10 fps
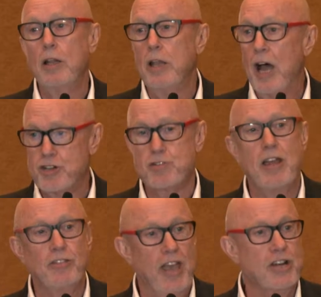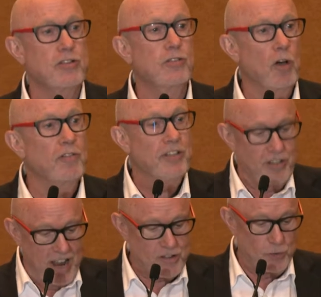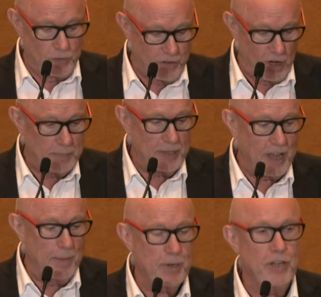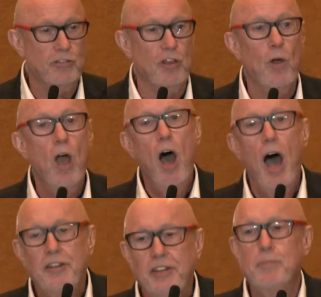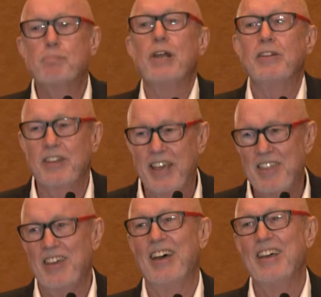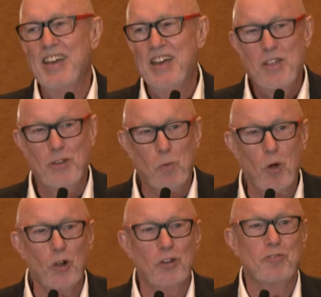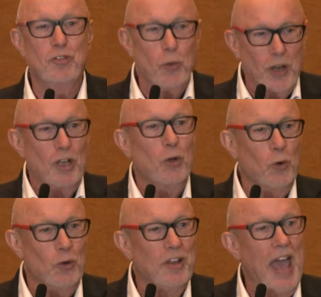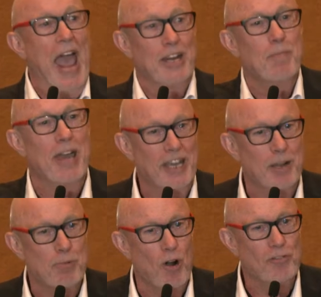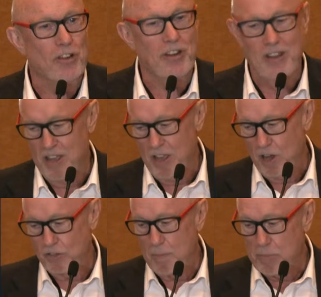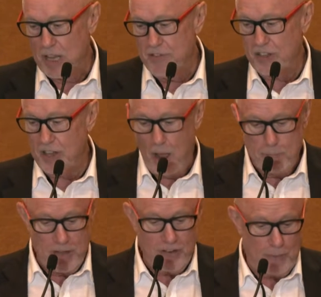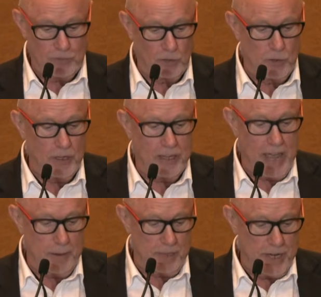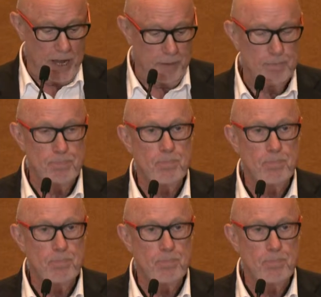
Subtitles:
large transactions of international development companies. So I did bring together the world of doing good and making profit, because I believe it absolutely can be done.